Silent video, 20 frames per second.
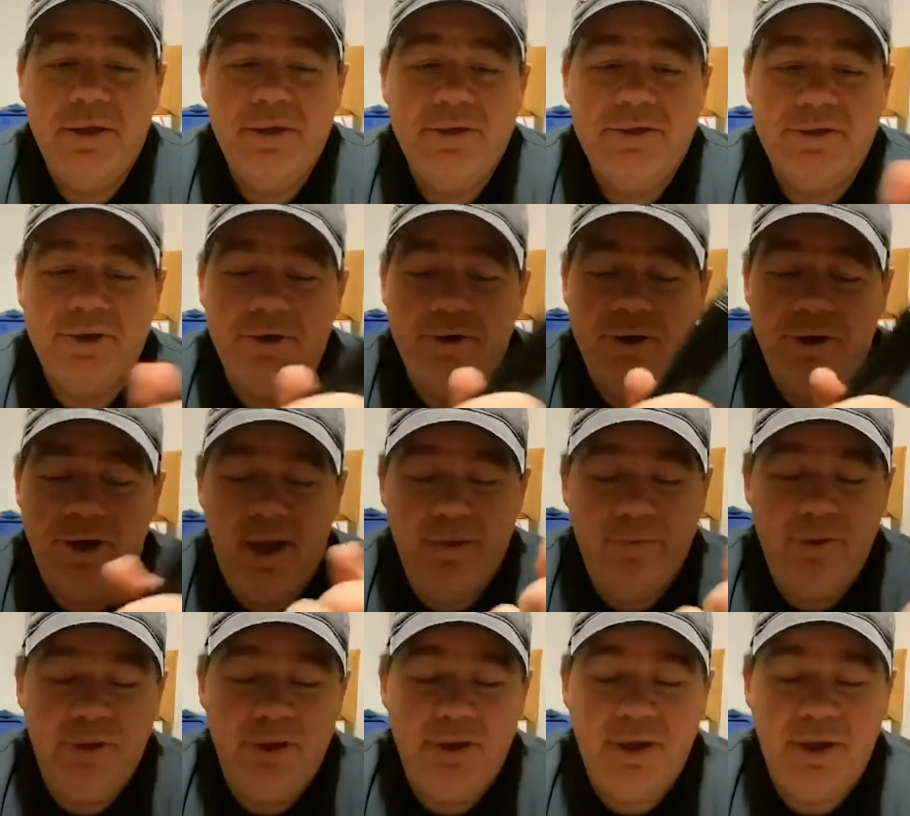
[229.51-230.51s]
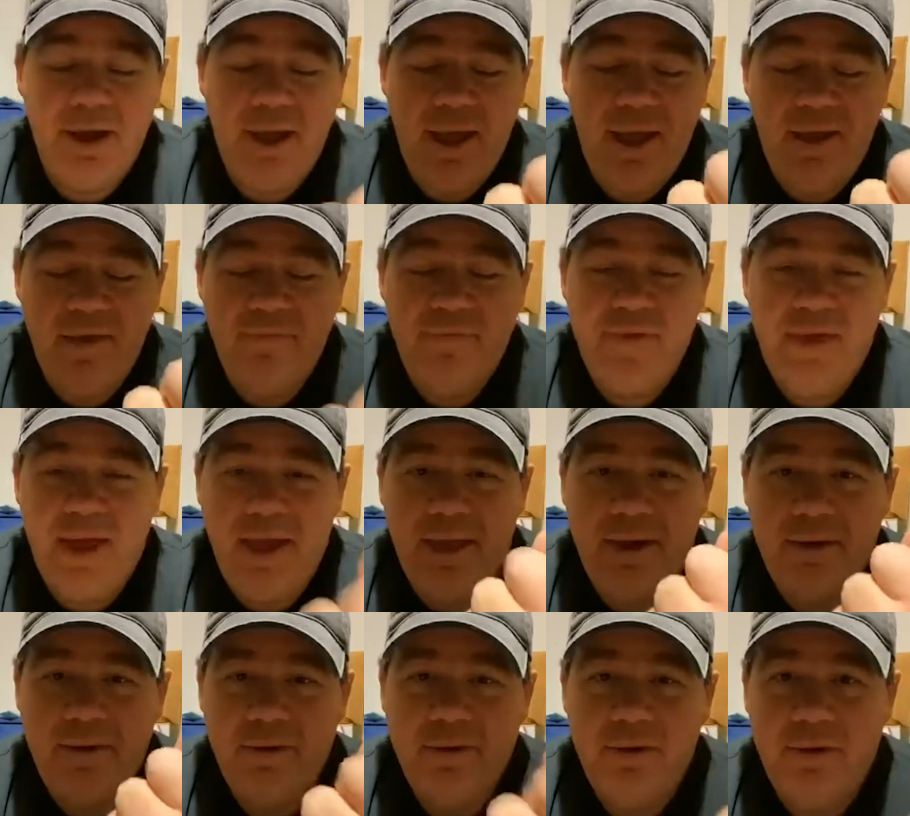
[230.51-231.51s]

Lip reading: So you're not really going to have that.